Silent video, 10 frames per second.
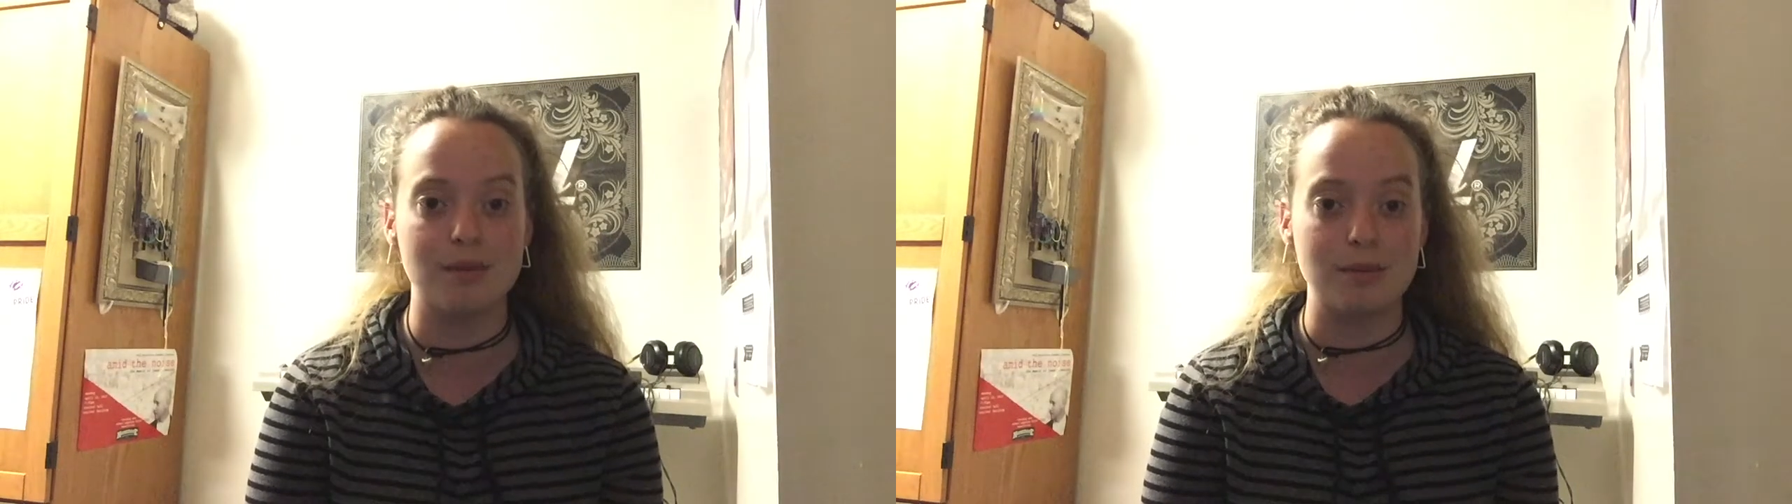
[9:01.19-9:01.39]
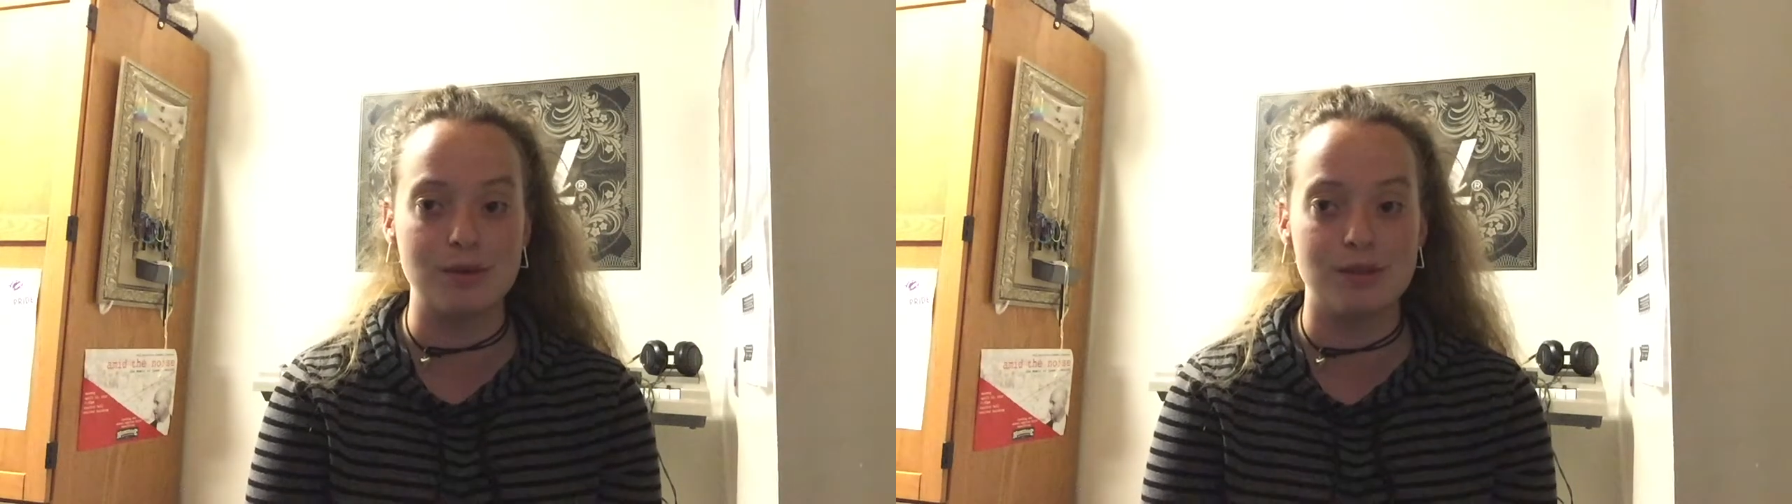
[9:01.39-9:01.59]

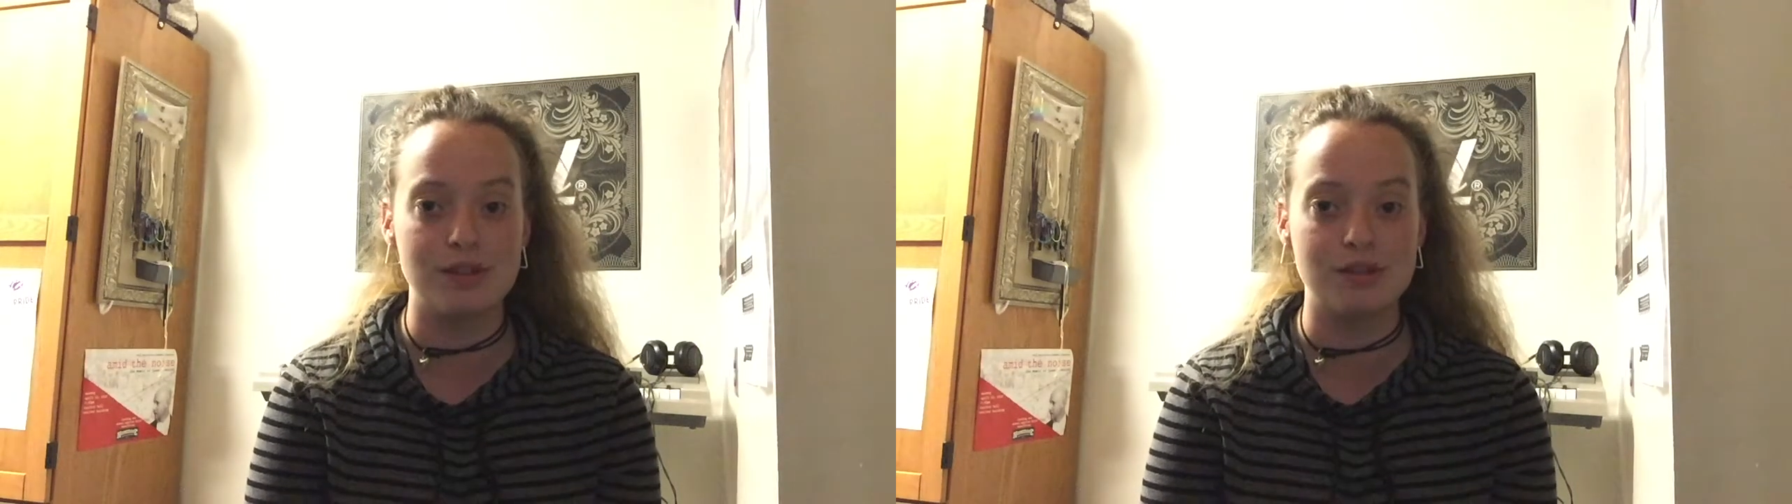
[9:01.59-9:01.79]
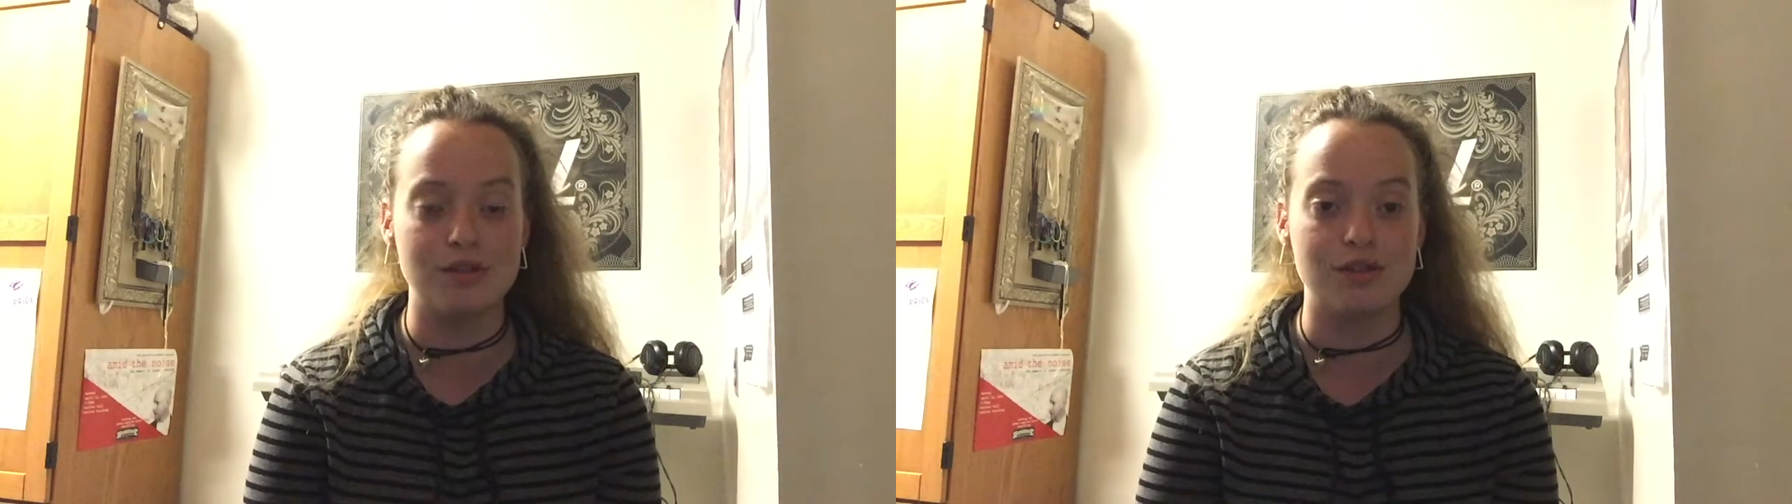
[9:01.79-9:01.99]
my
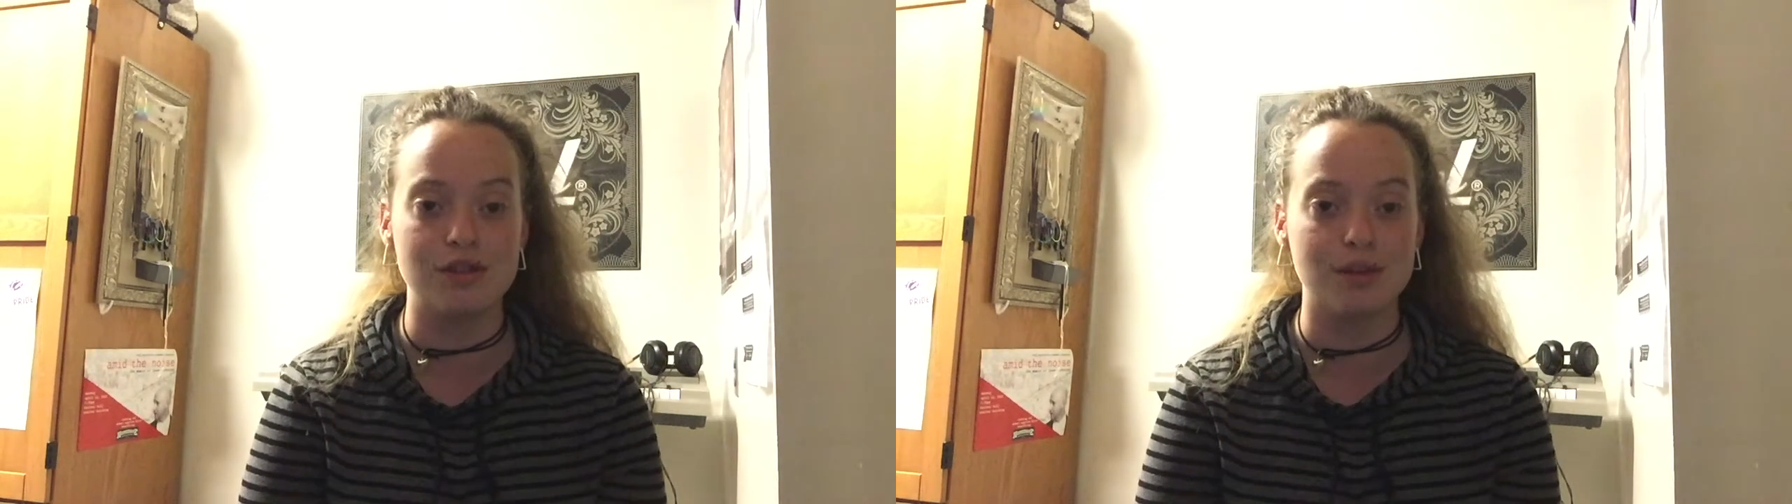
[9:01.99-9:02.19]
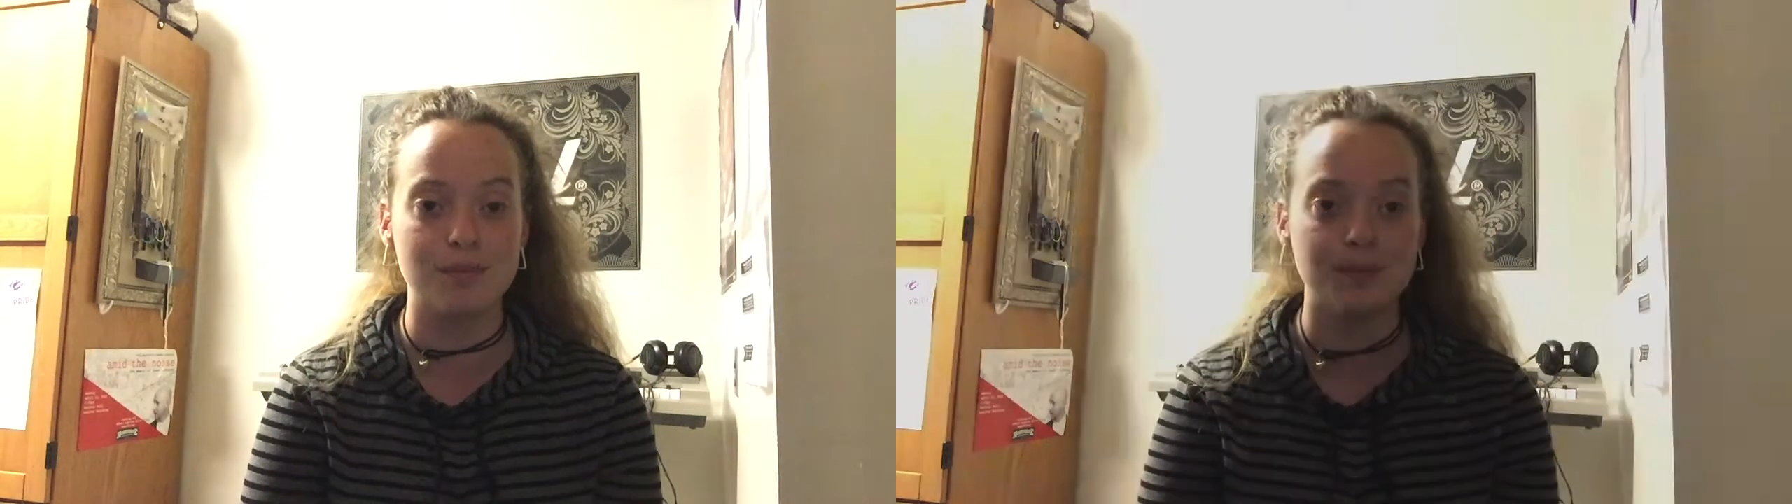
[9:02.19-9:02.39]
musicianship.